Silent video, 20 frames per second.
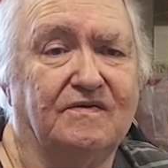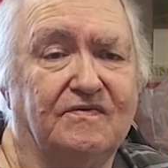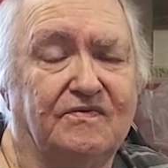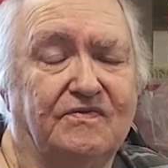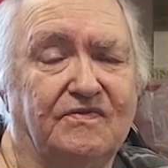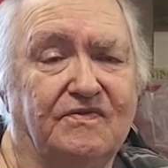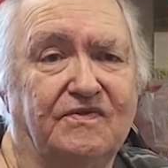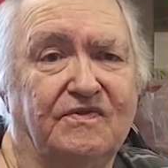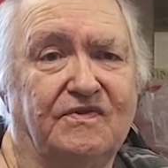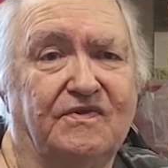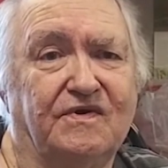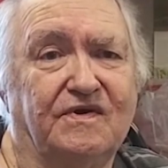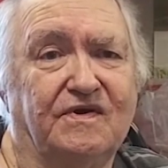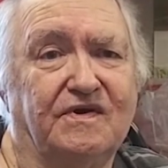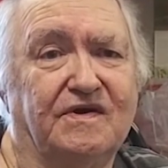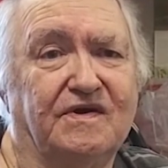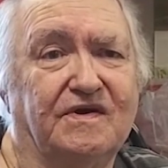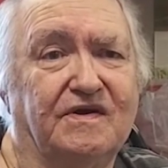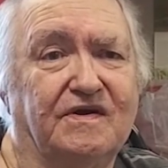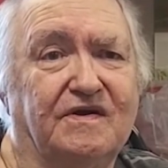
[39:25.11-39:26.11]

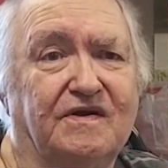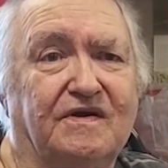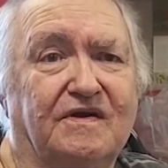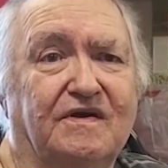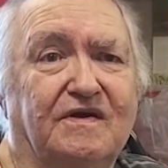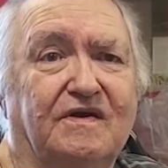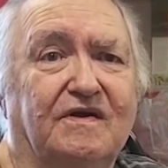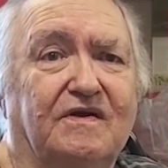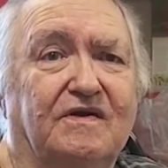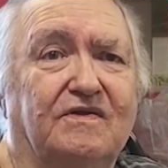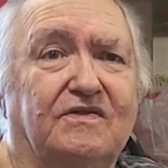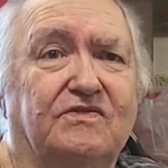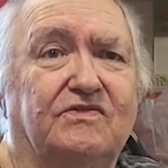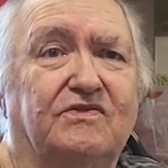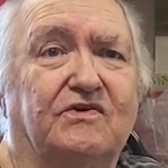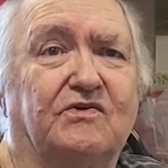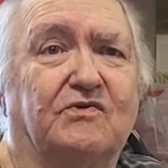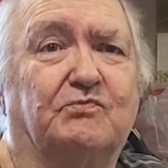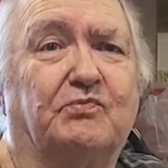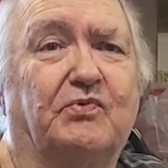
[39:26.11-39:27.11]
the,
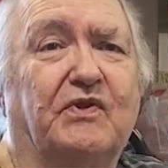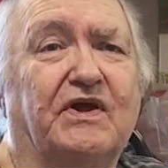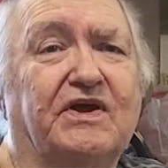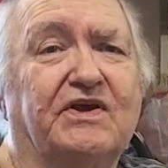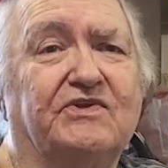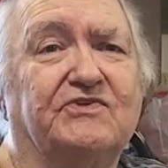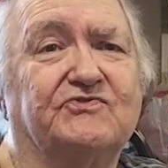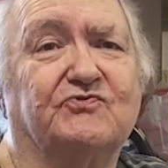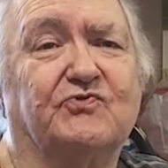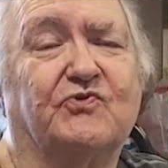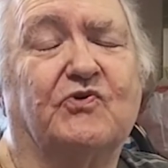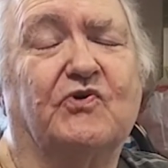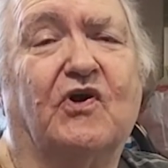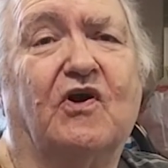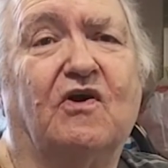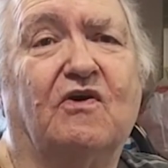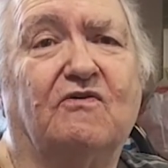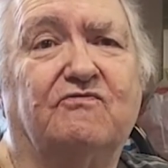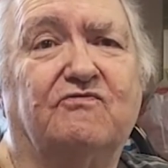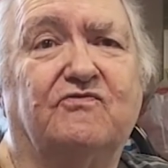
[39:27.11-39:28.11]
their planes were
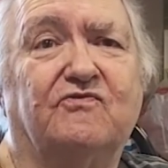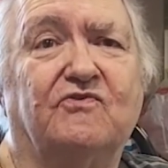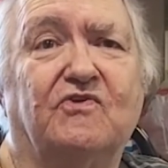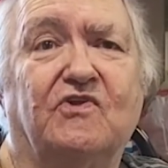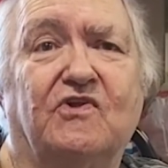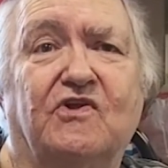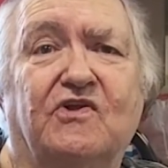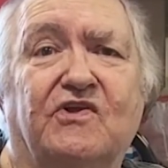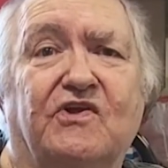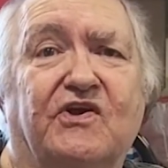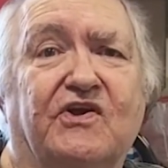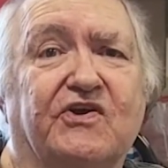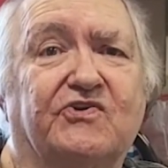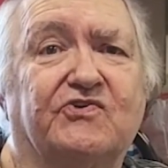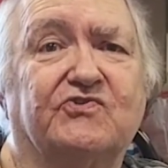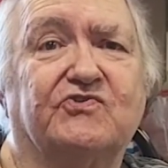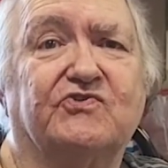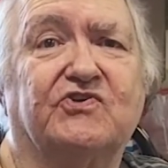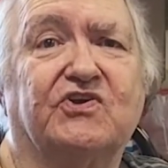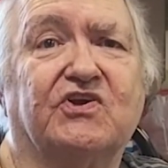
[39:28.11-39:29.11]
all full and I
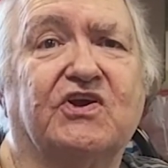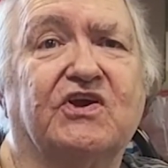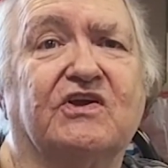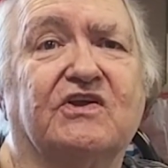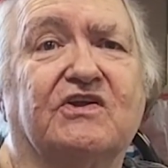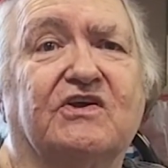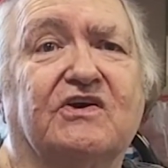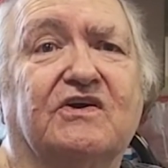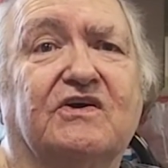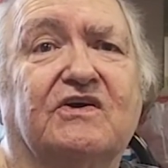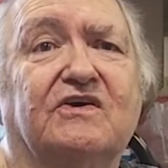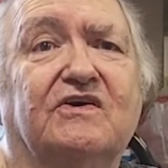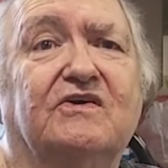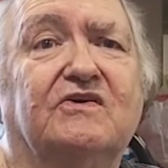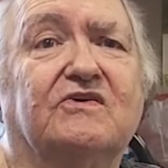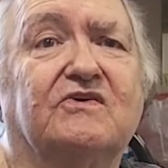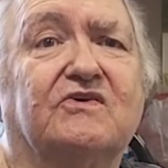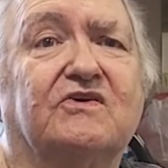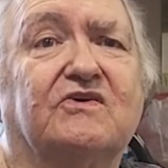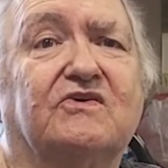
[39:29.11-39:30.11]
couldn't get a
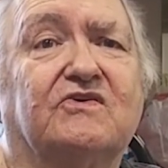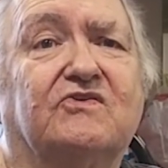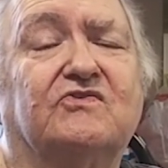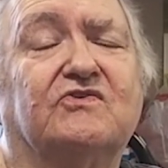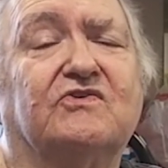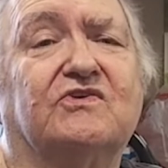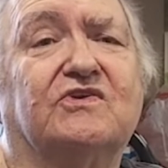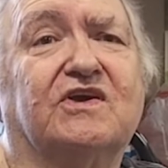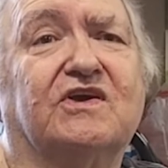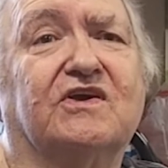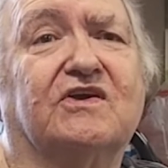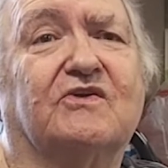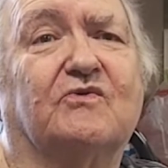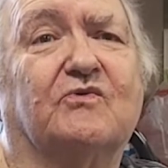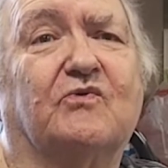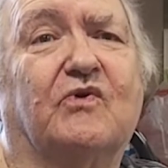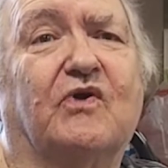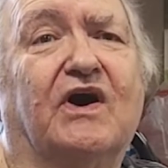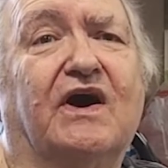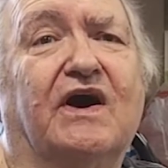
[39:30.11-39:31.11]
couldn't get a
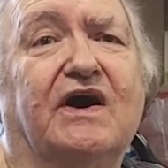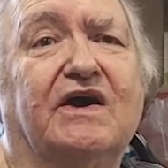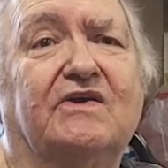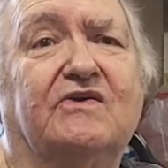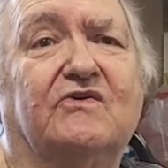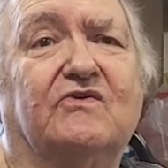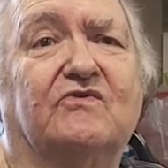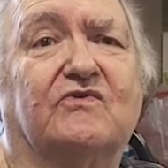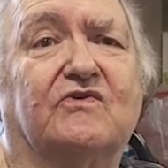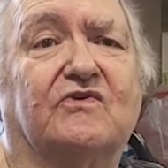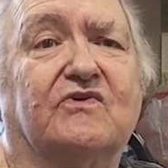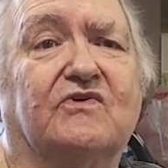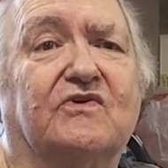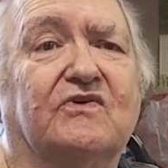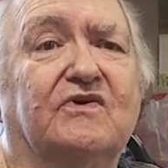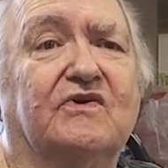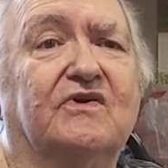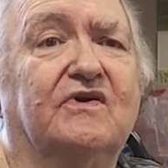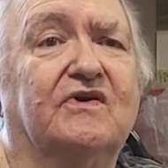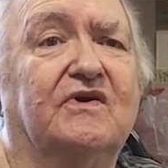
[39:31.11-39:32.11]
ride over
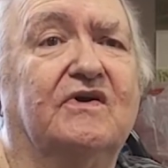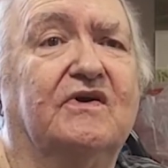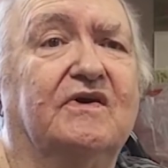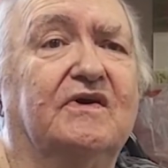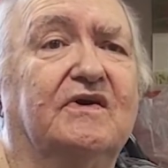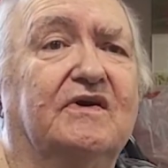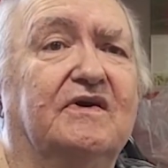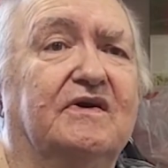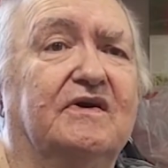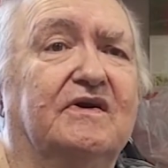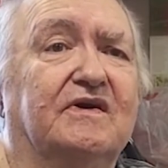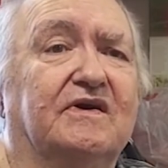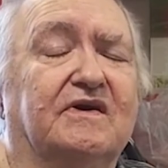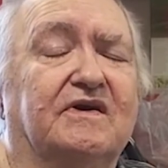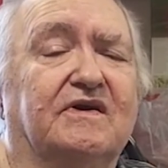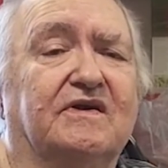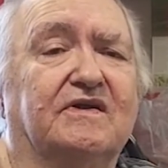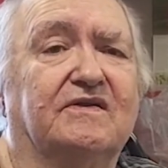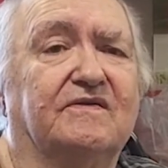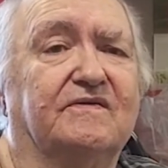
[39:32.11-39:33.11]

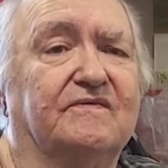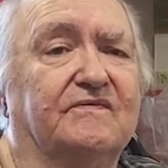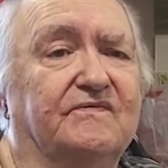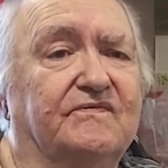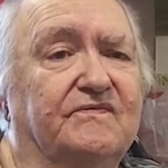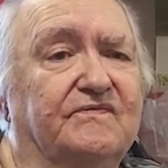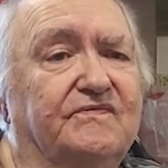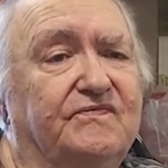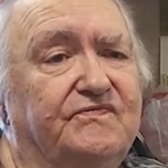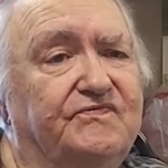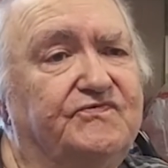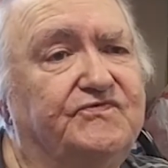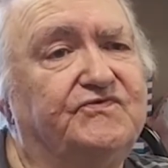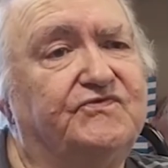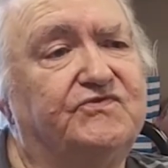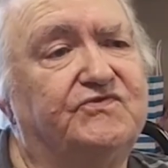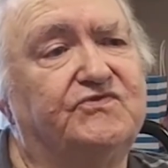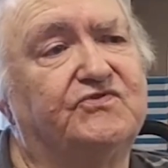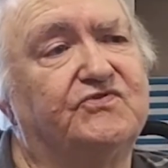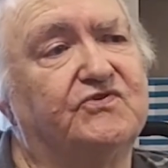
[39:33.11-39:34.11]
and
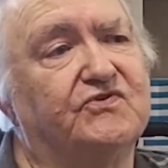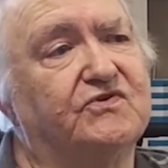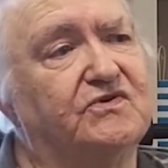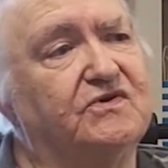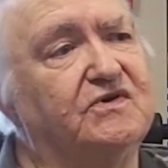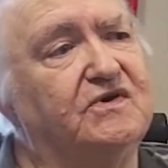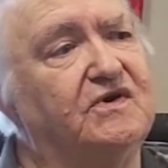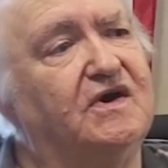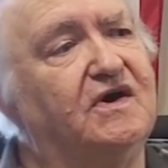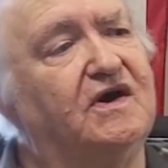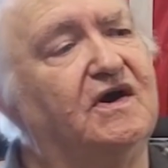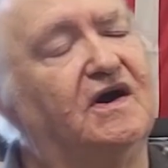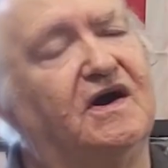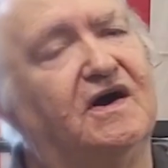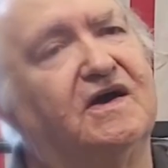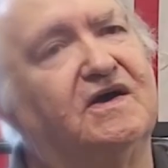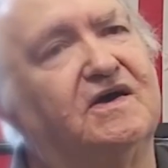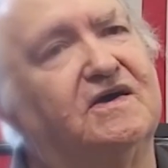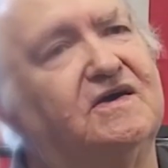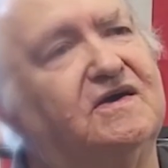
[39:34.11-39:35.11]
took
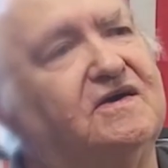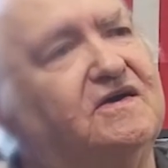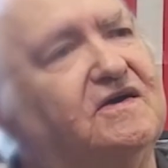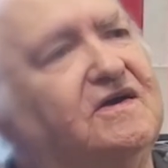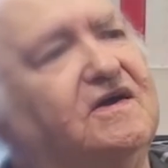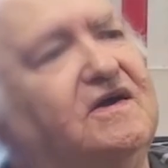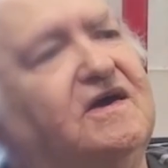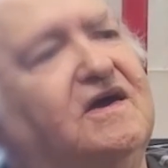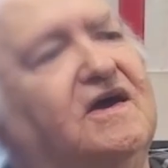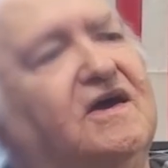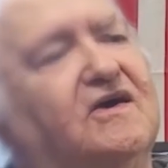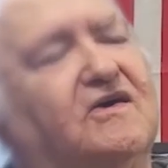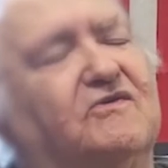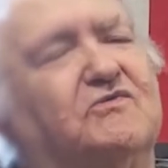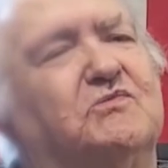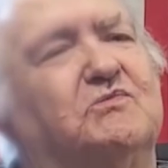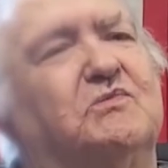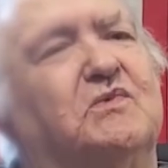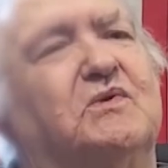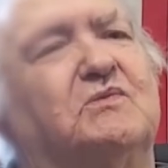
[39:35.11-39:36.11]
I I
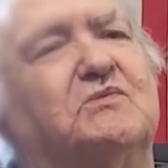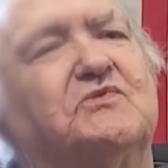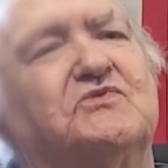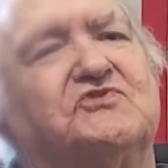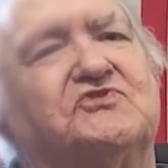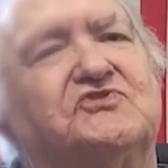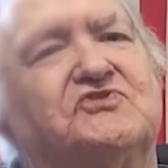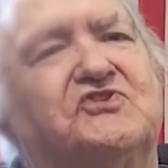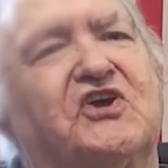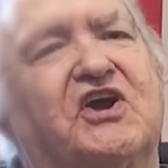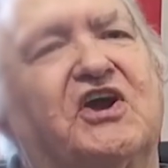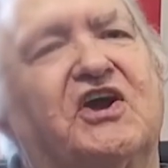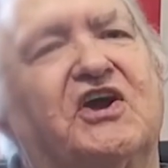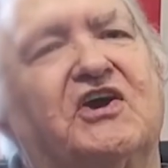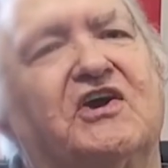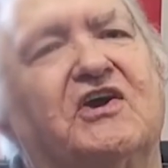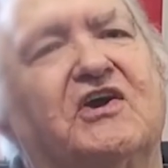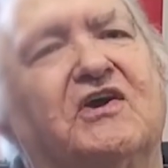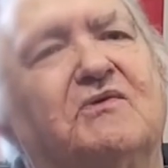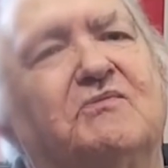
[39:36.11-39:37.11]
remember
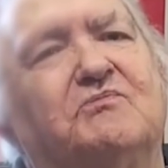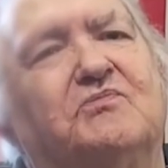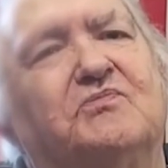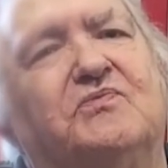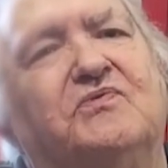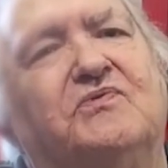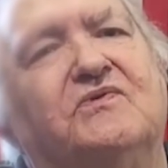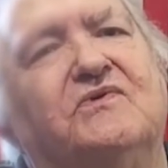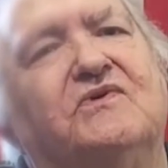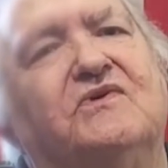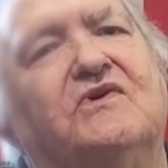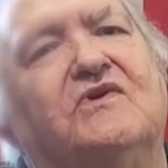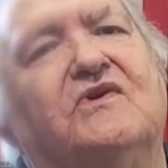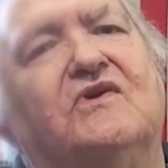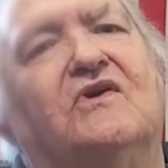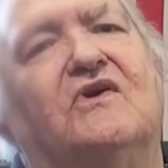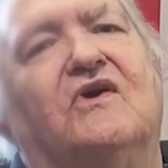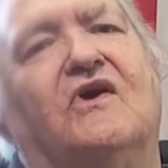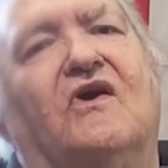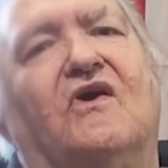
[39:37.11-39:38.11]
staying up
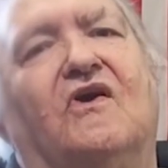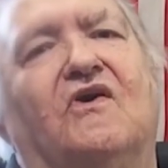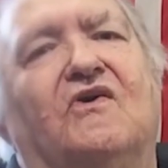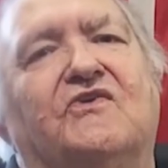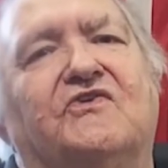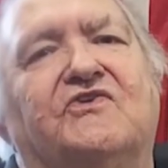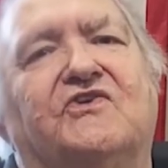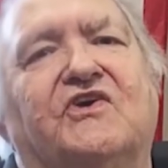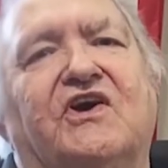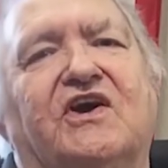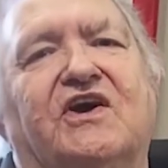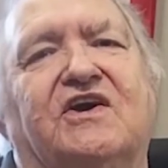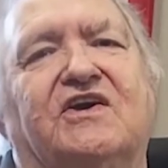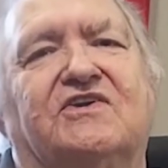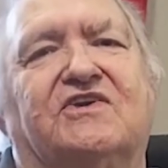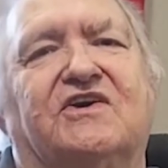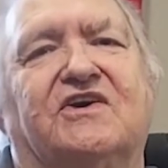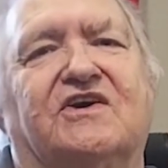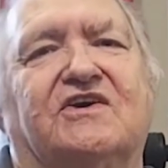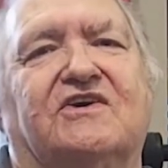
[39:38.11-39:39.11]
all day,
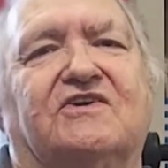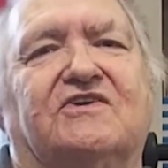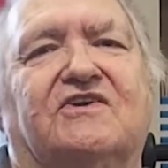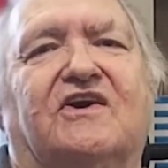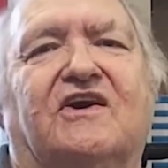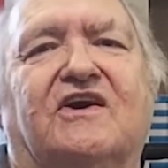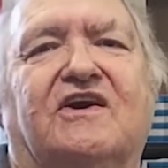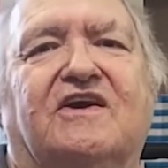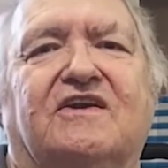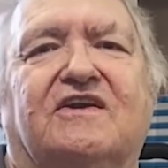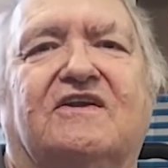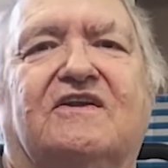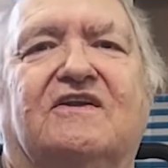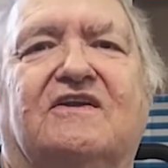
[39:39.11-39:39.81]
day and night,